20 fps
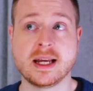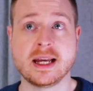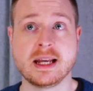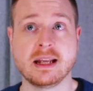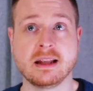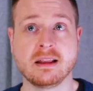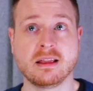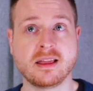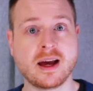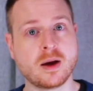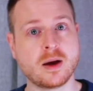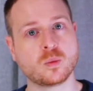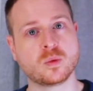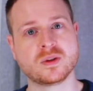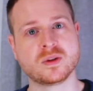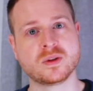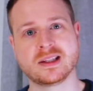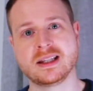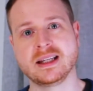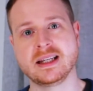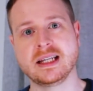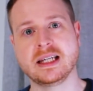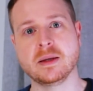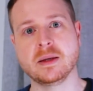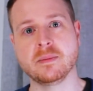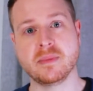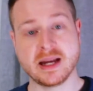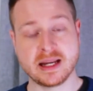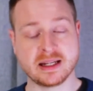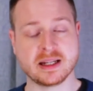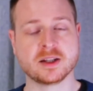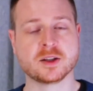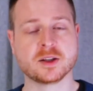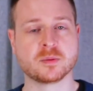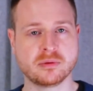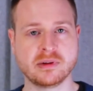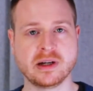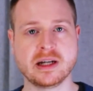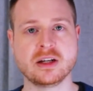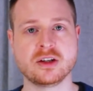That was the main
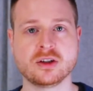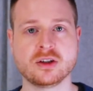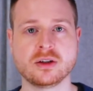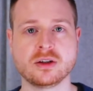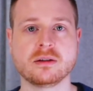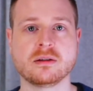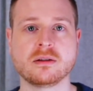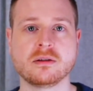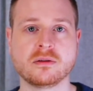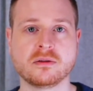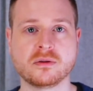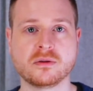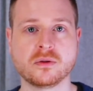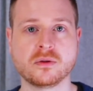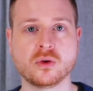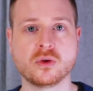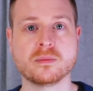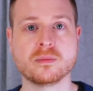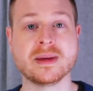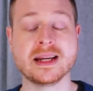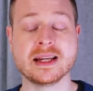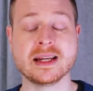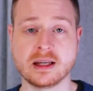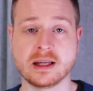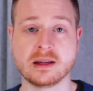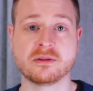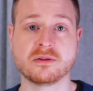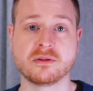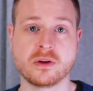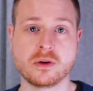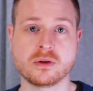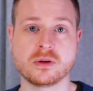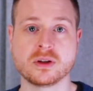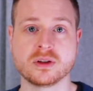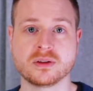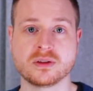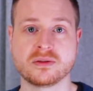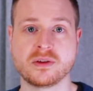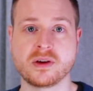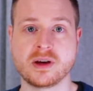inspiration for making
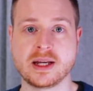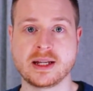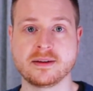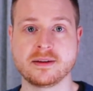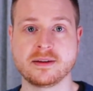Focus Find.